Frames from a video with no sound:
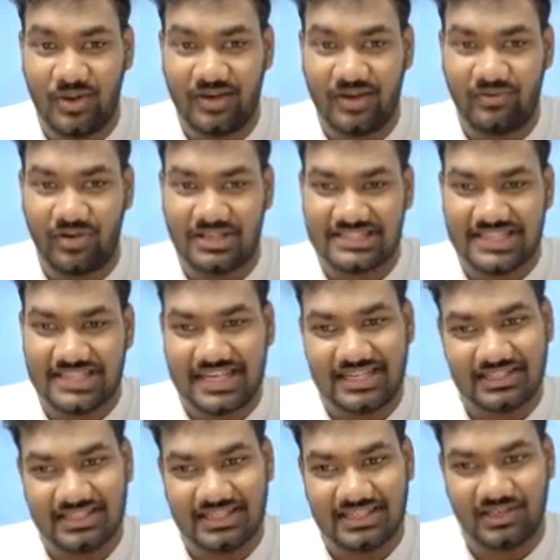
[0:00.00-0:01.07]
and watch and
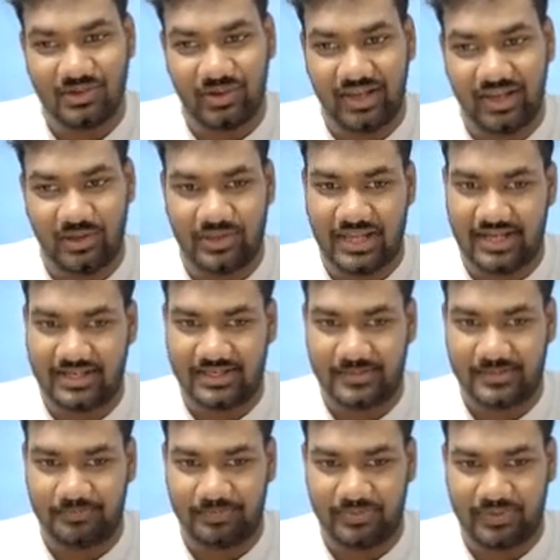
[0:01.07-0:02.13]
look into that.
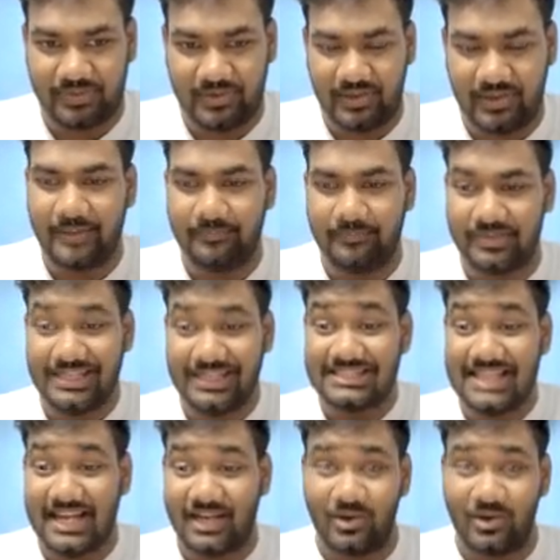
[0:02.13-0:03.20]
Okay. Is
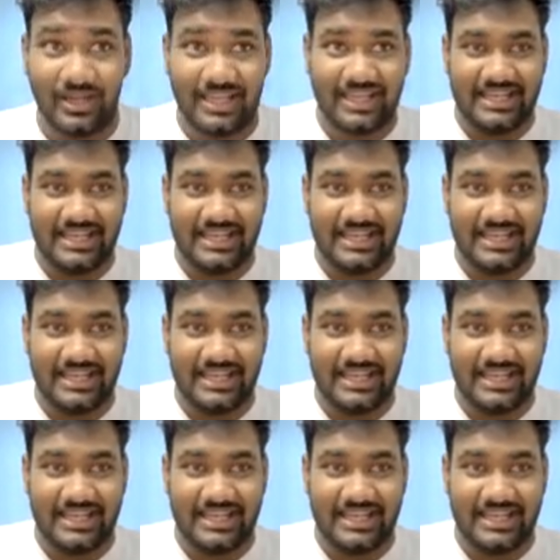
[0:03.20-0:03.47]
that okay,